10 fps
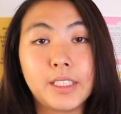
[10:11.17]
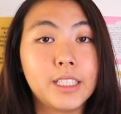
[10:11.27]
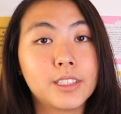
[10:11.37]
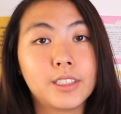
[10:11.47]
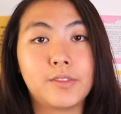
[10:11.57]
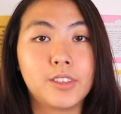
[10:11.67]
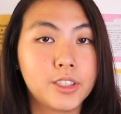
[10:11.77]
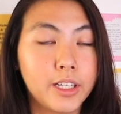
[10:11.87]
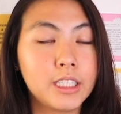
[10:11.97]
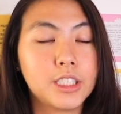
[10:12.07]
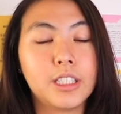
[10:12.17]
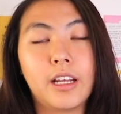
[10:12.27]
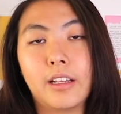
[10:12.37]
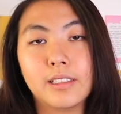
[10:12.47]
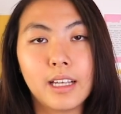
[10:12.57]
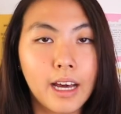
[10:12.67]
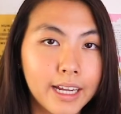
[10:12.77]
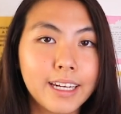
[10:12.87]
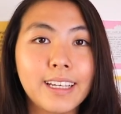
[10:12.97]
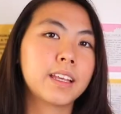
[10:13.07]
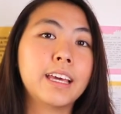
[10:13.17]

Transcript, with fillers: tears and frustration and anxiety